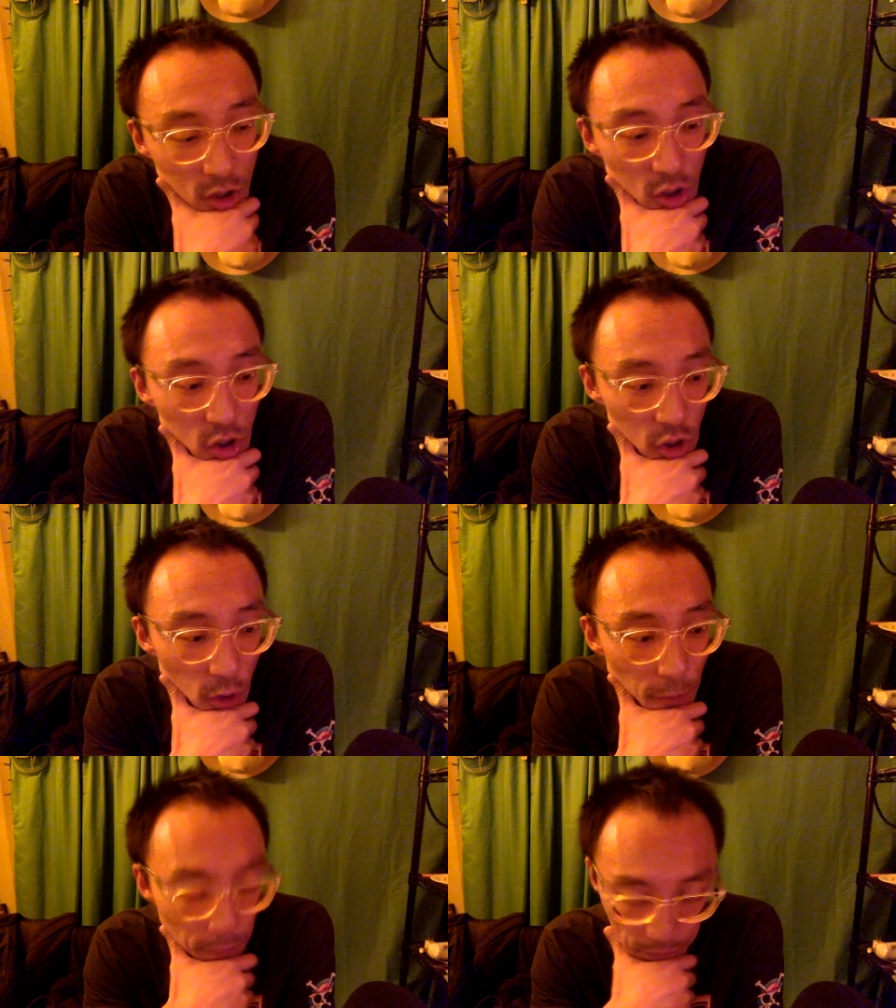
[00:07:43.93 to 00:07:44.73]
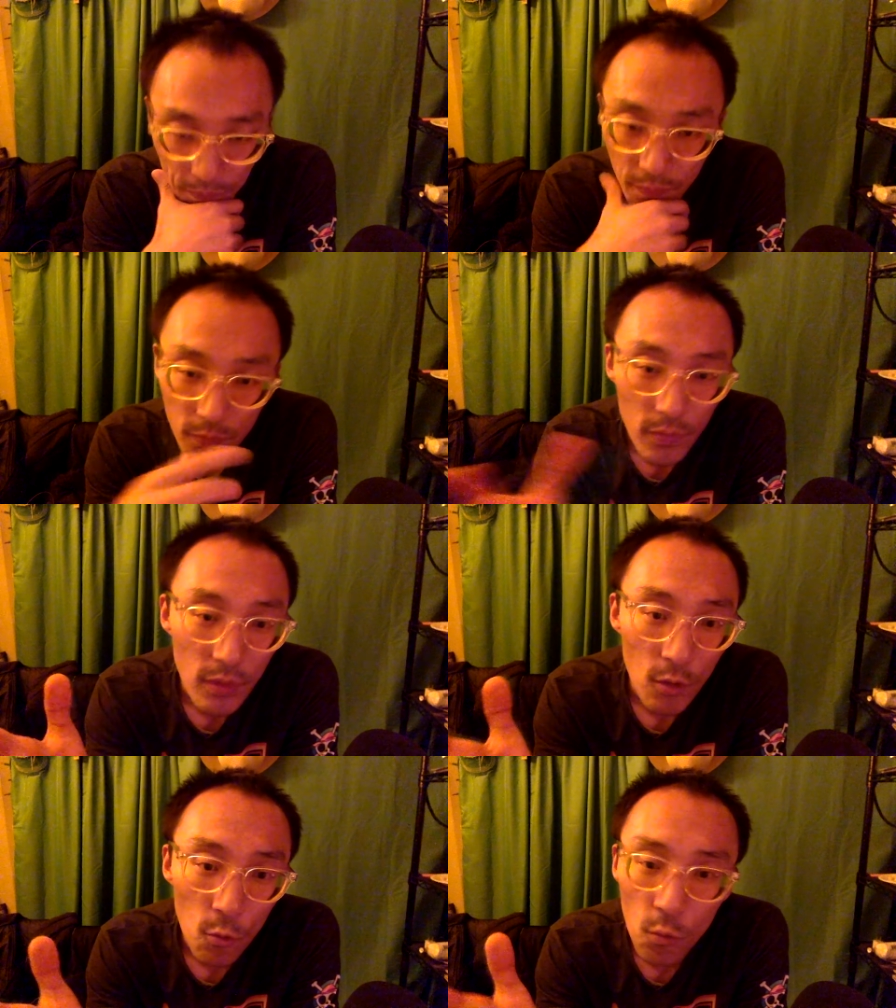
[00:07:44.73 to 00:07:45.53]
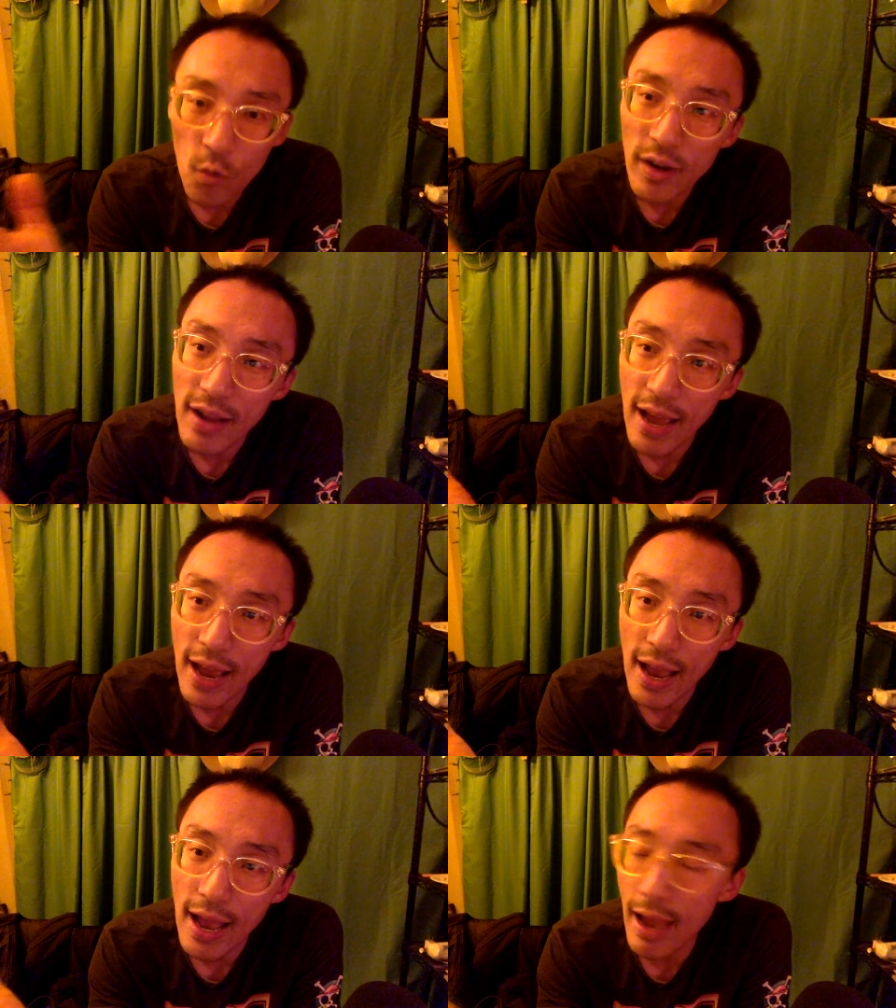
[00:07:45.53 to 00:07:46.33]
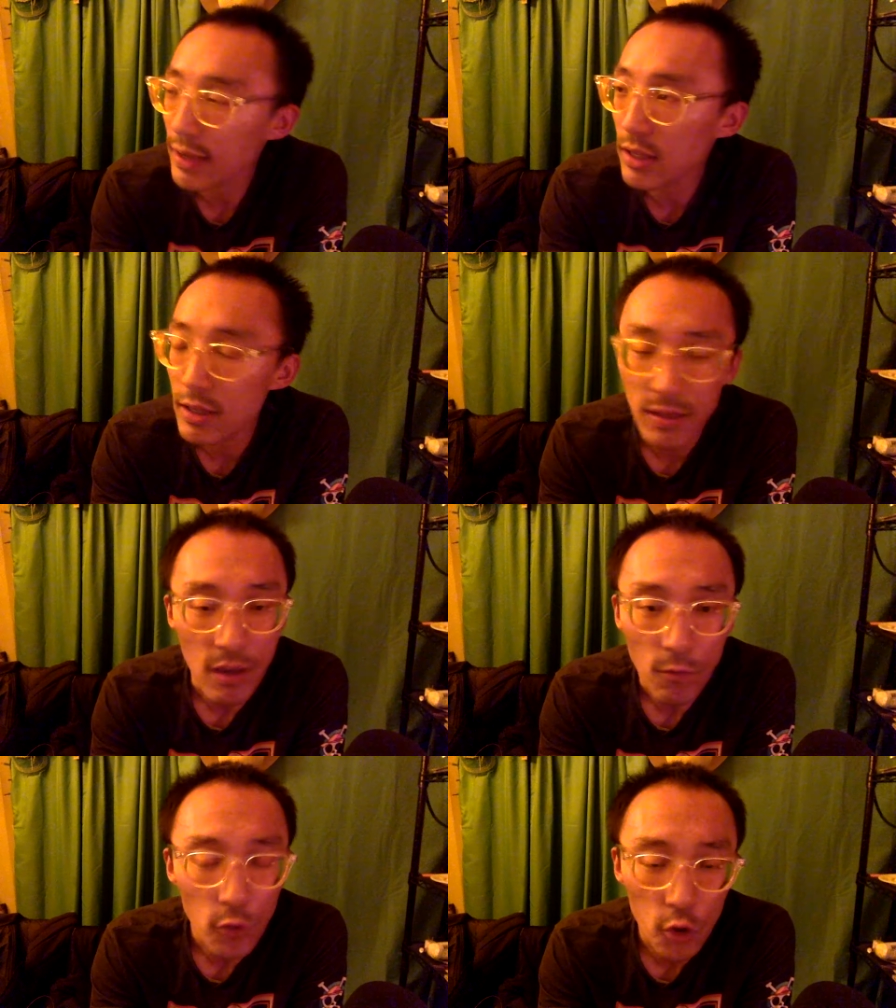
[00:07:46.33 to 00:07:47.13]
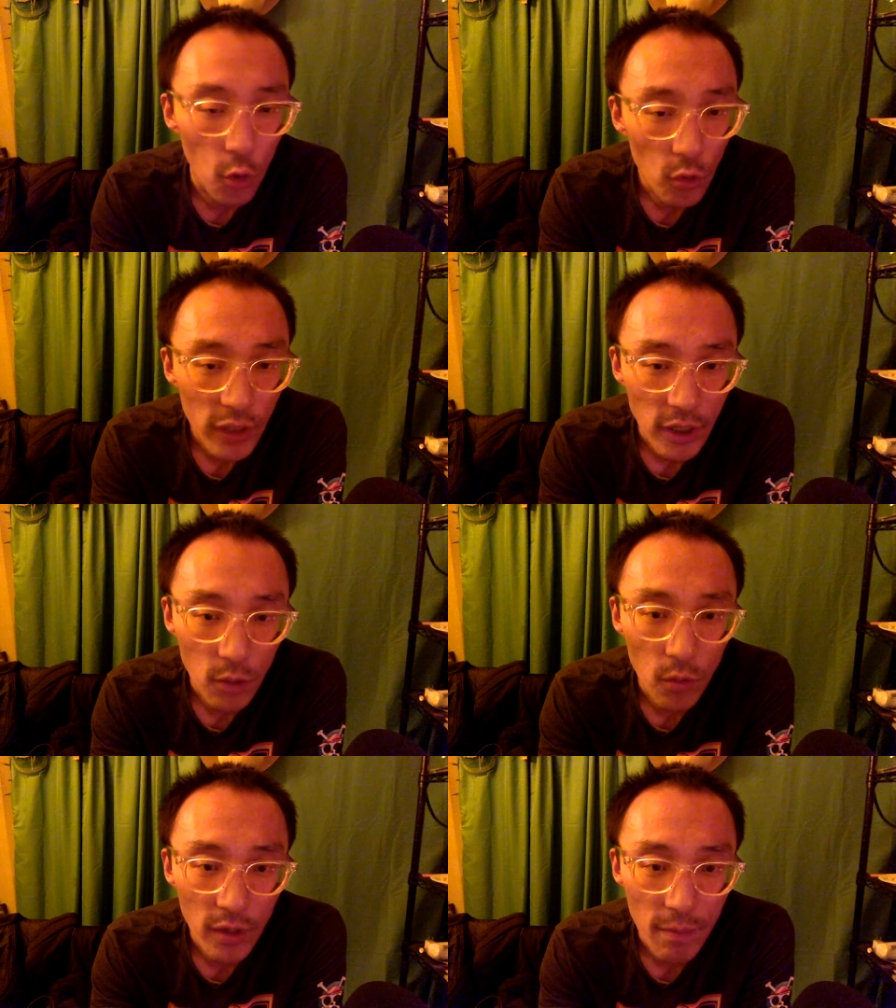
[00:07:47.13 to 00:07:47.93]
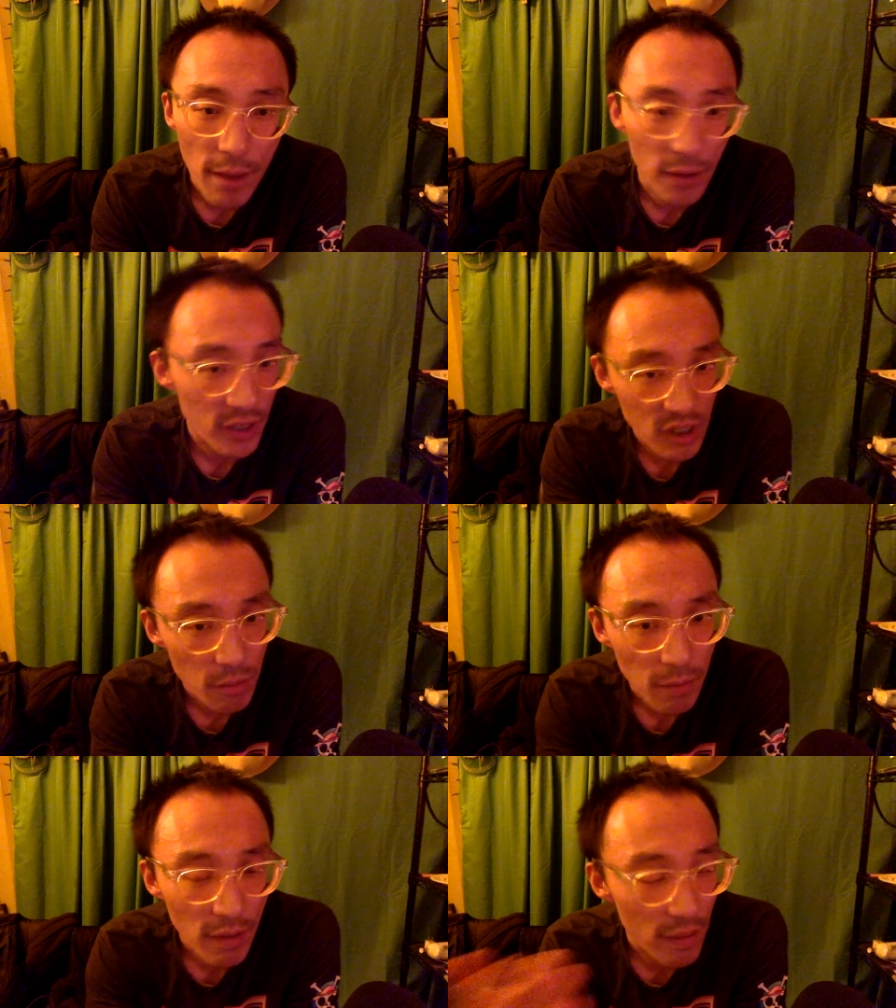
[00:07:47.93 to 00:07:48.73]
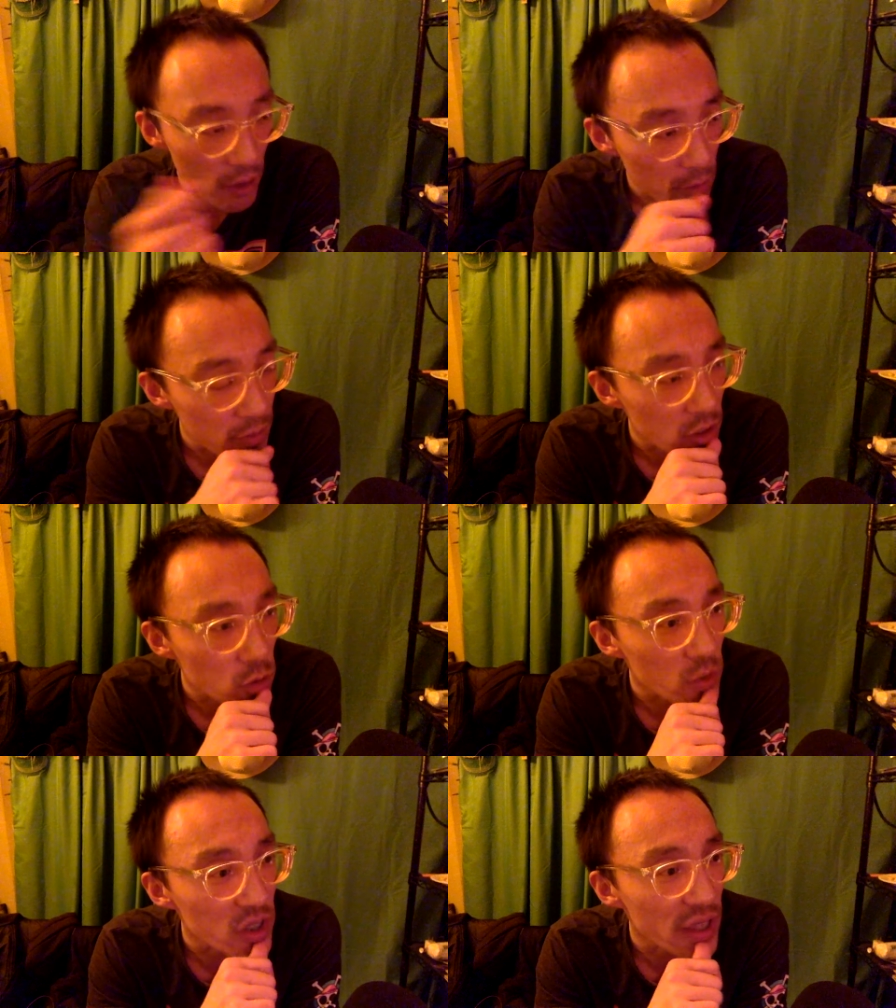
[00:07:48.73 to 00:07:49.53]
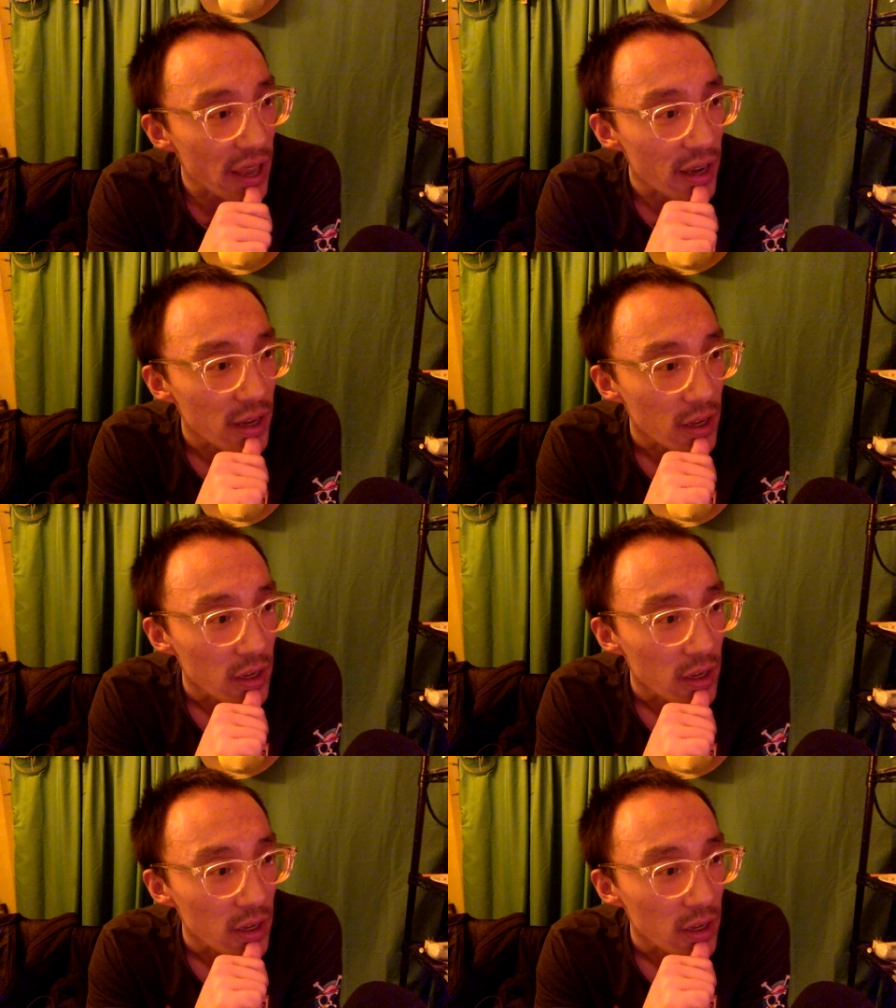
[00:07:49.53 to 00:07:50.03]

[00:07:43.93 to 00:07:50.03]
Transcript: So what I never told anyone about except my therapist was that